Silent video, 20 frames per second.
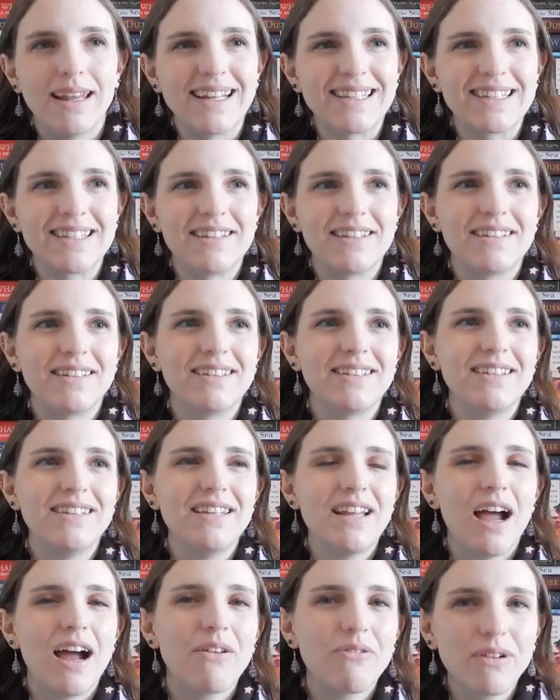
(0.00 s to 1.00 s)
That's
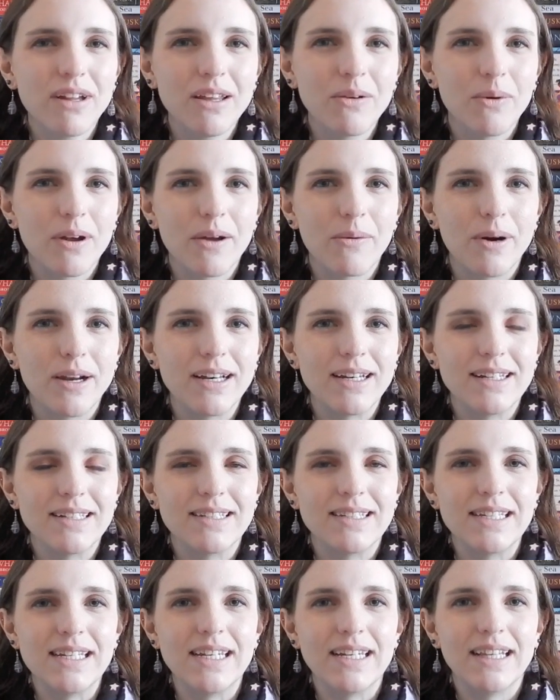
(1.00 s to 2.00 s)
not really what I wanted to
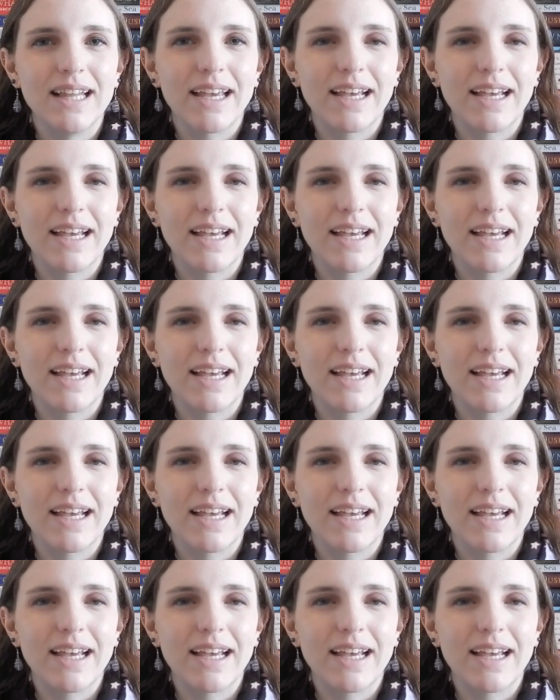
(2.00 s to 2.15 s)
see.